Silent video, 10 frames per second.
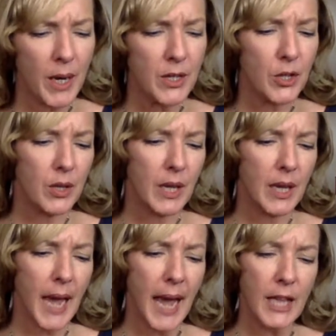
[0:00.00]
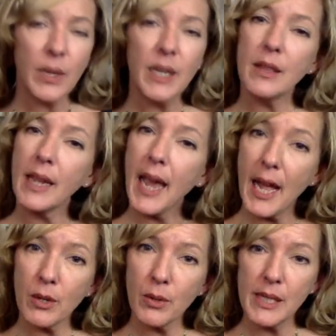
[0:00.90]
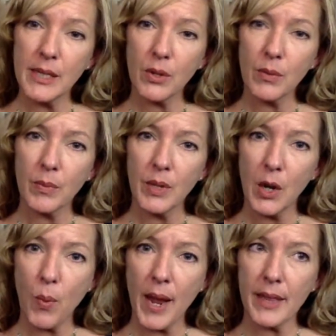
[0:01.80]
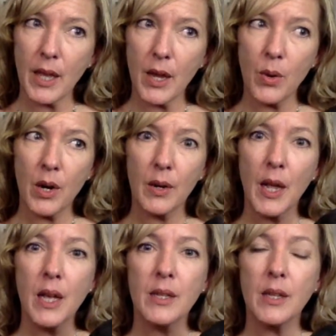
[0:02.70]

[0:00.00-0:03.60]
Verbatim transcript: wondered the calorie the calories are you know way lower.